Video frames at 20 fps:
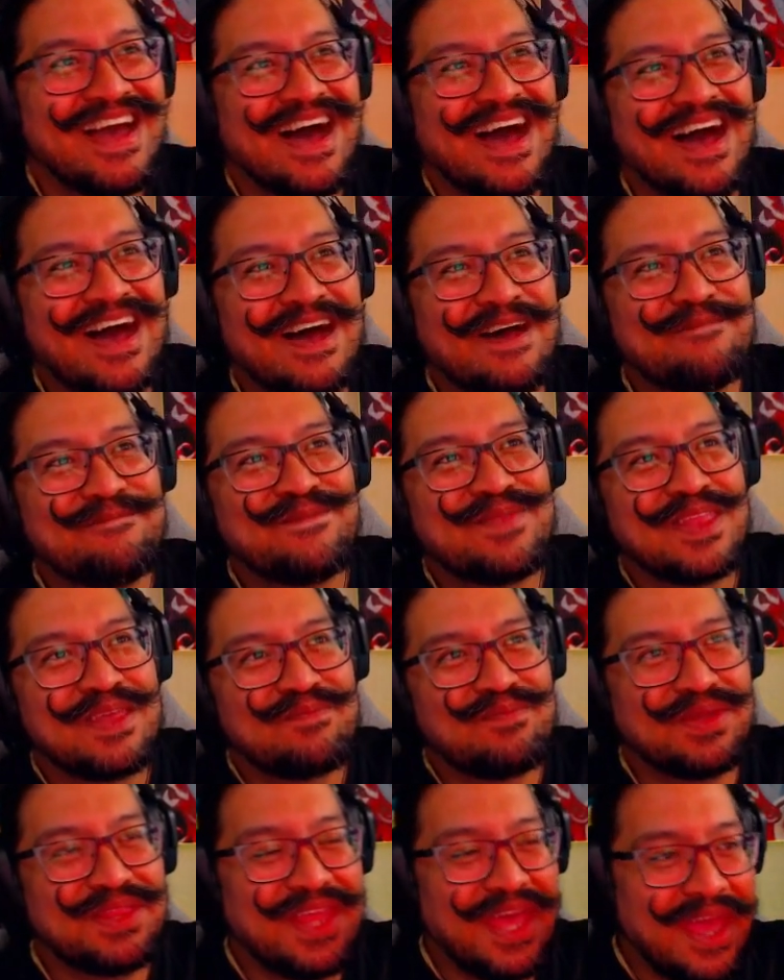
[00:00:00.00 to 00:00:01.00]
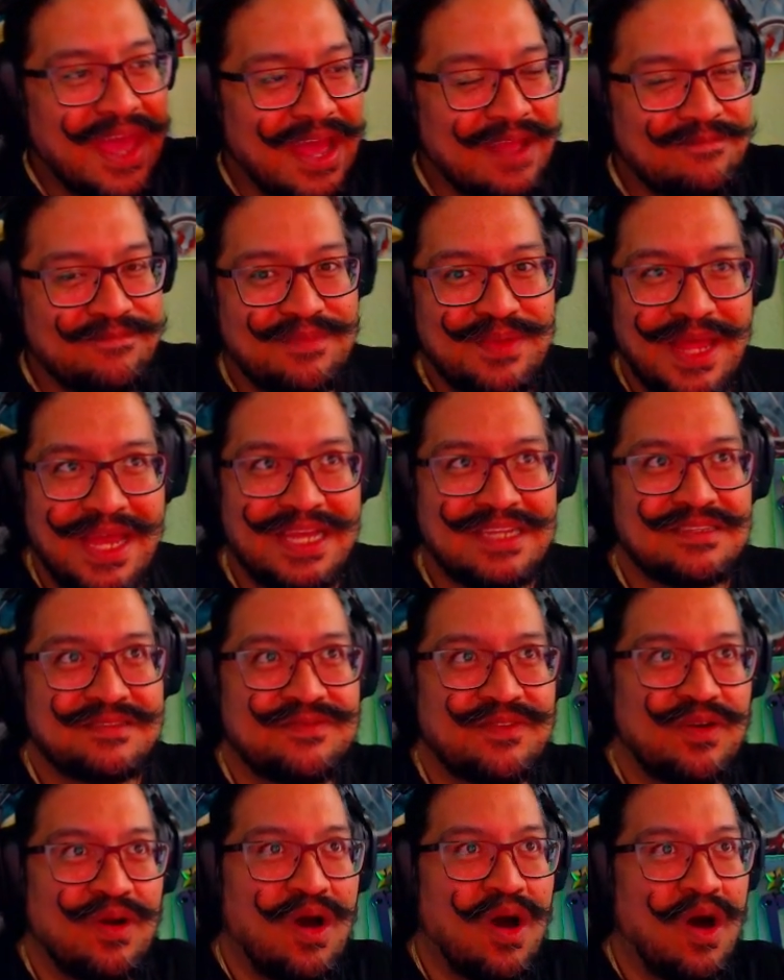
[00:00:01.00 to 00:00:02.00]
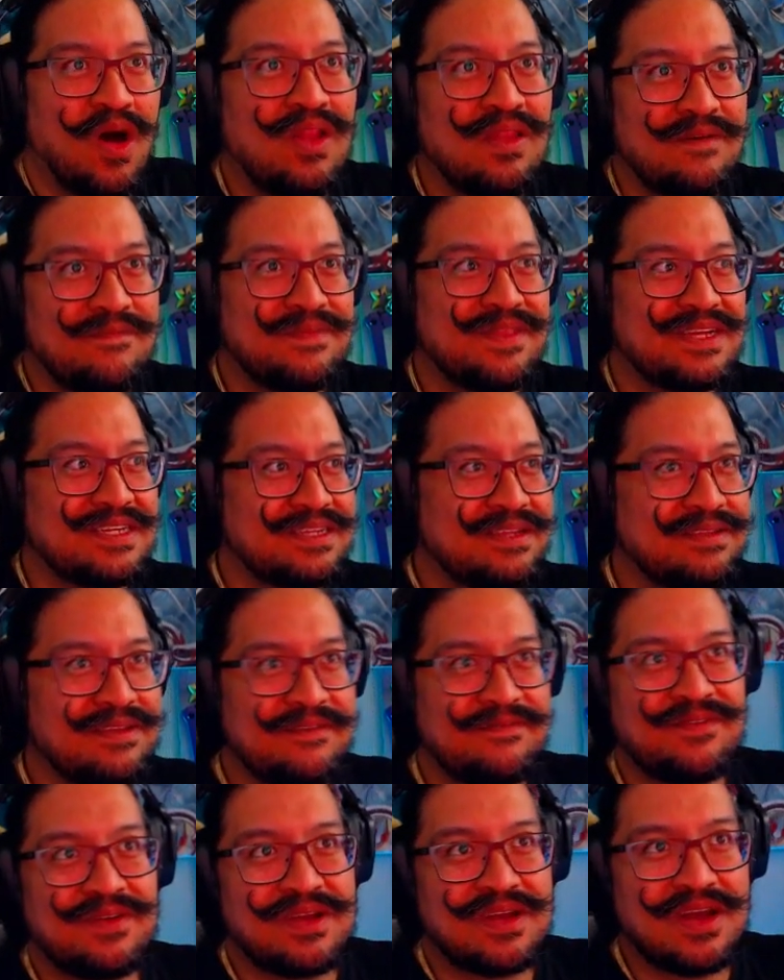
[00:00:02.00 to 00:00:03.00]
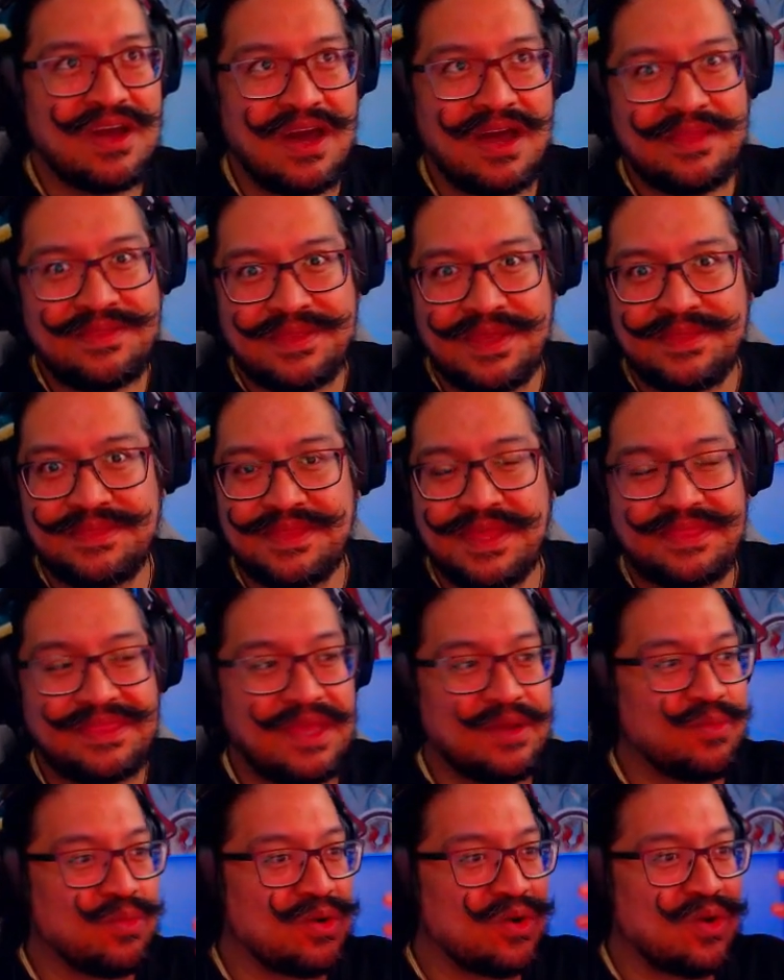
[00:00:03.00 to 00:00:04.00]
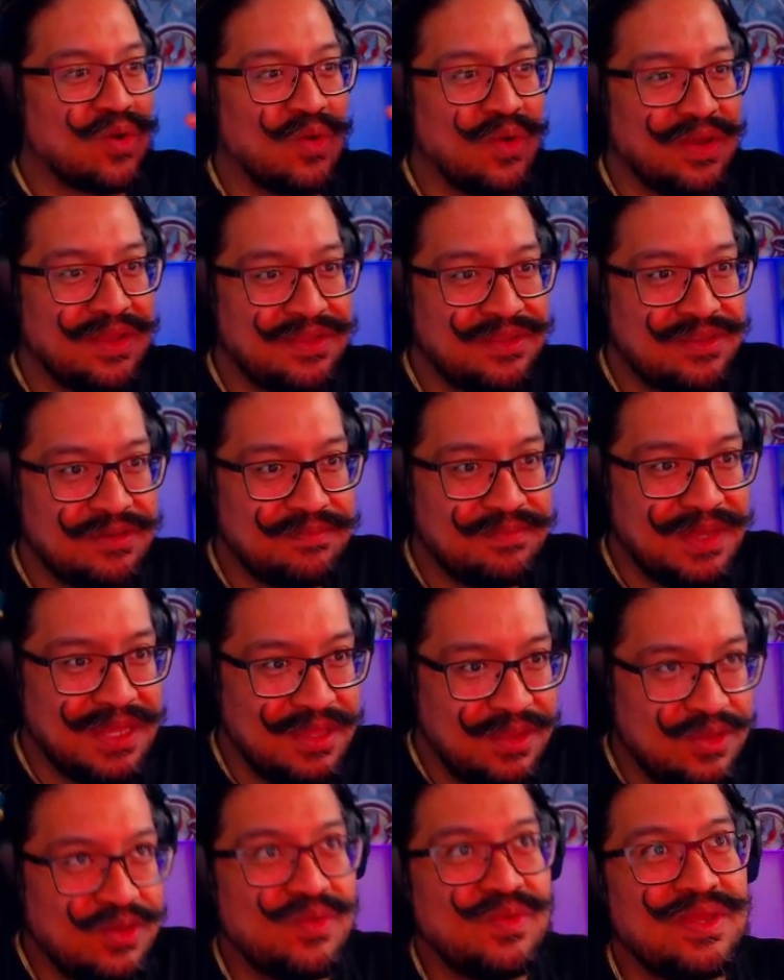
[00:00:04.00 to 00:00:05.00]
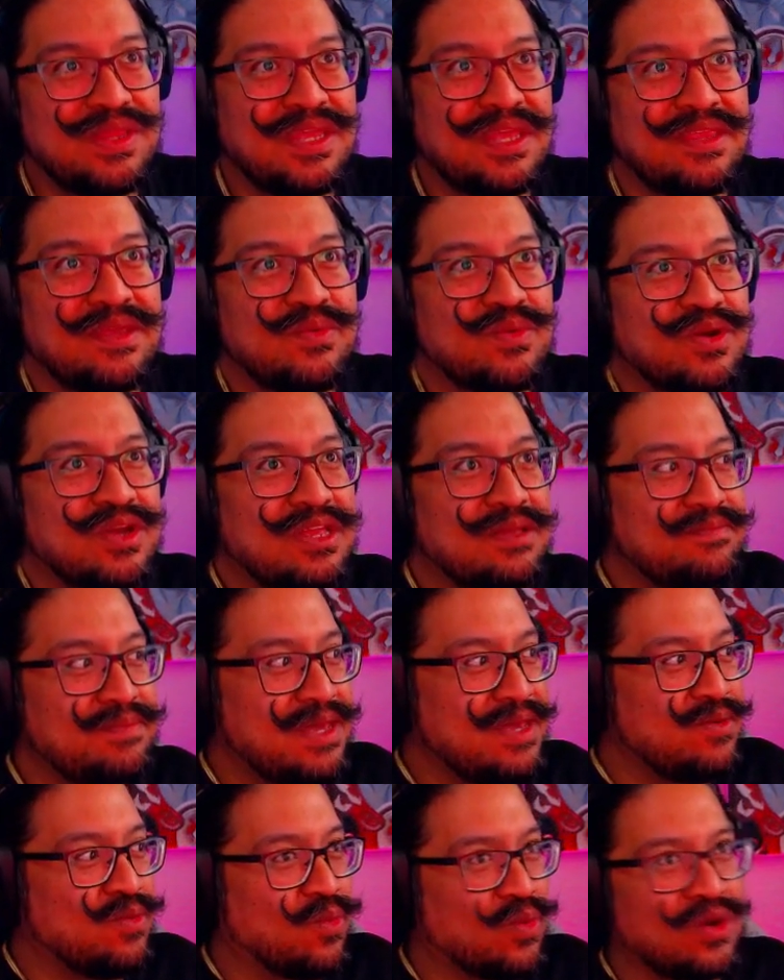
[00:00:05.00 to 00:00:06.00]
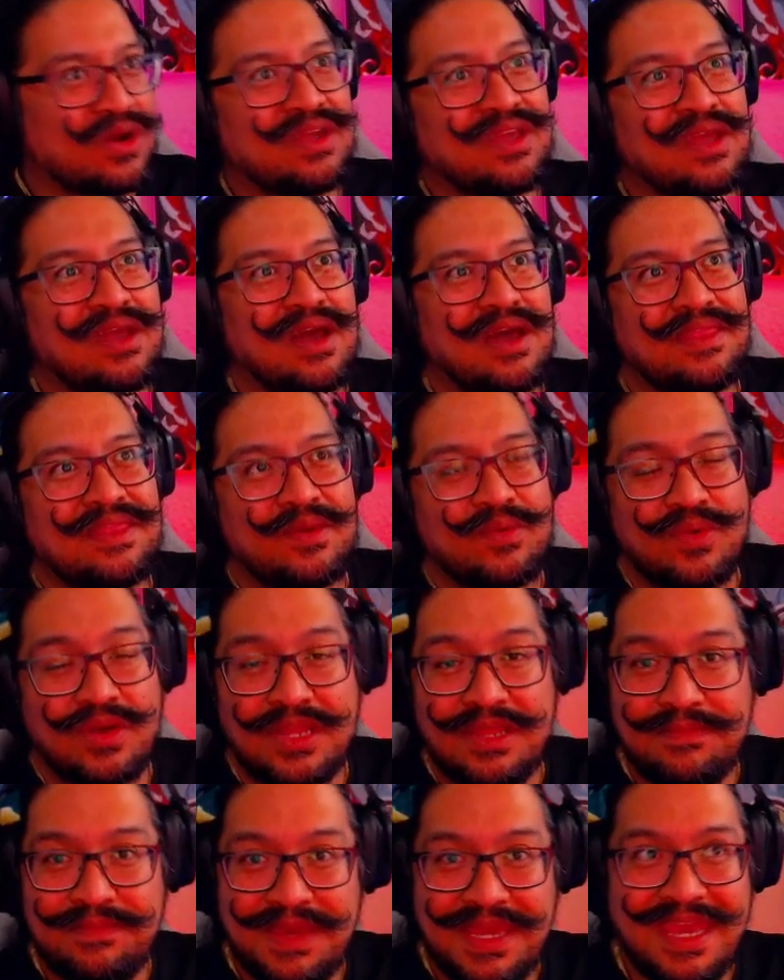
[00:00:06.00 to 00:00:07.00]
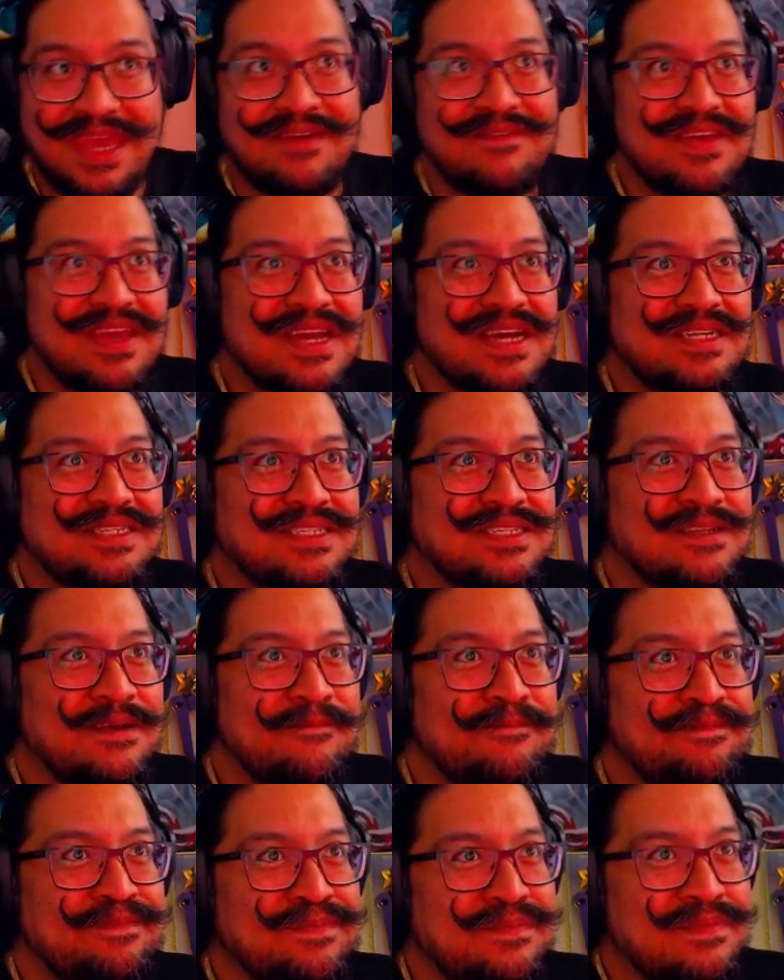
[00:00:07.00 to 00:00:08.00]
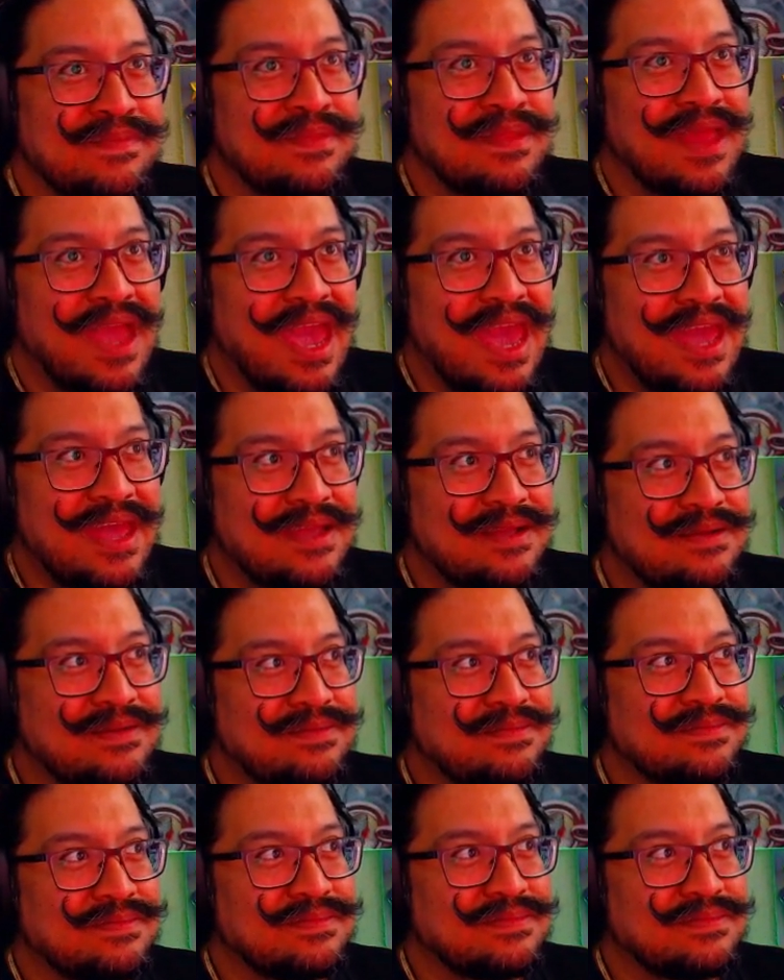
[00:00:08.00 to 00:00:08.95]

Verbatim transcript: Um, but they had plans for all of this different content that they were going to be doing, that they were going to be working on, they were going to be giving us, and